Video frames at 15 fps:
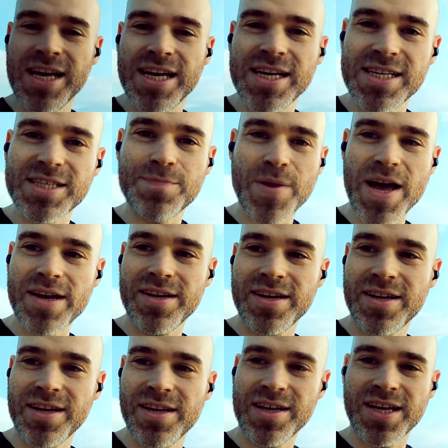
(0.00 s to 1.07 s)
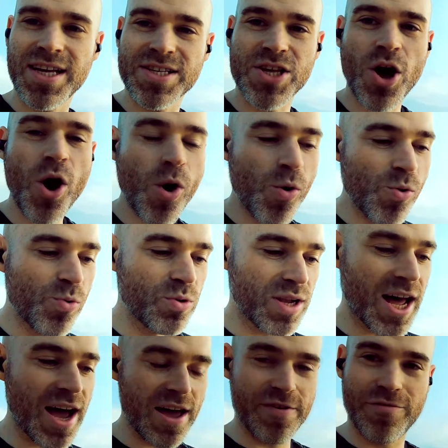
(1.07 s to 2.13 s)
He spent his whole
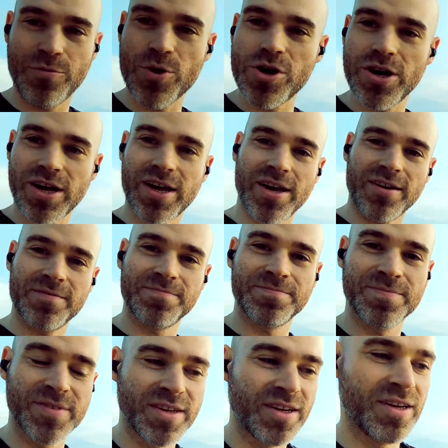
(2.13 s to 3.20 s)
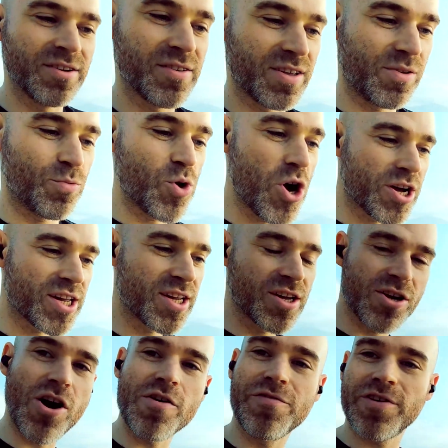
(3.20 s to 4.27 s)
life working, working
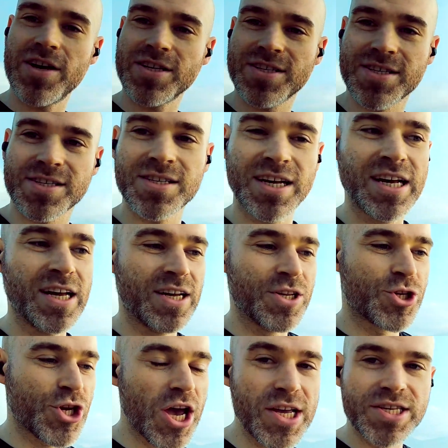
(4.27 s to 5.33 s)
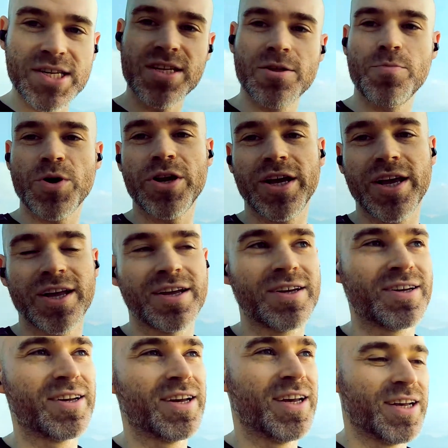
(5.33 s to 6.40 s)
in office, chasing the money,
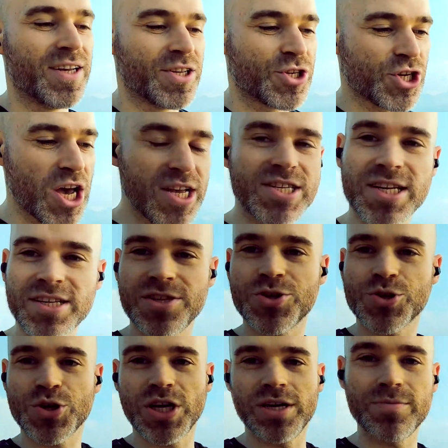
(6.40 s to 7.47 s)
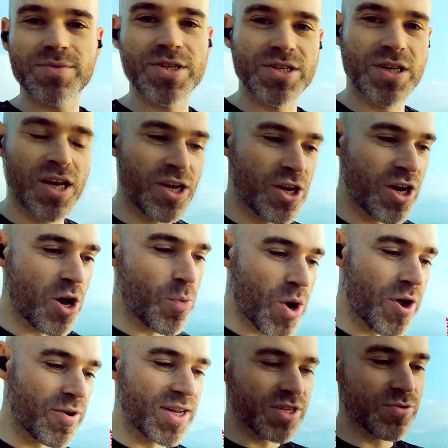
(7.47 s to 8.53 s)
chasing the dreams. And you know
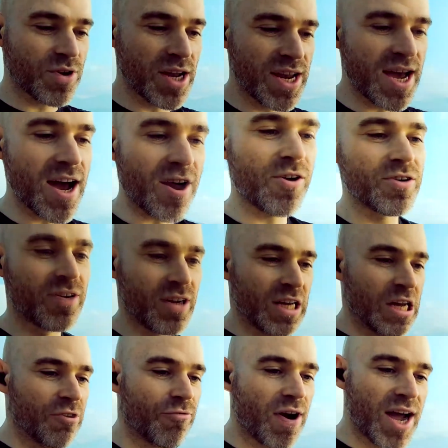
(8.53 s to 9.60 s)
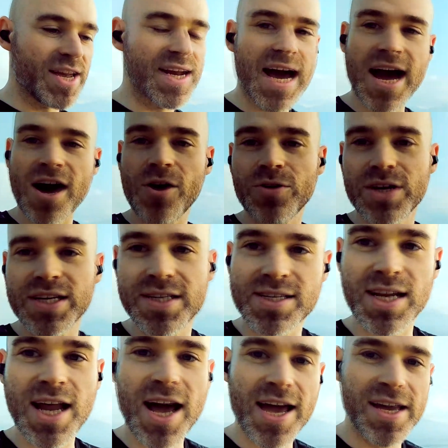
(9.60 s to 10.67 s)
where he is right now? Right now,
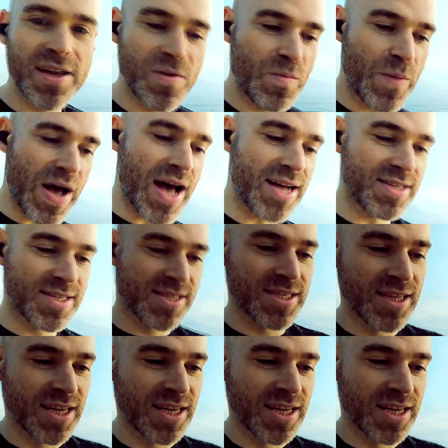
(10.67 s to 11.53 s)
he's lying in bed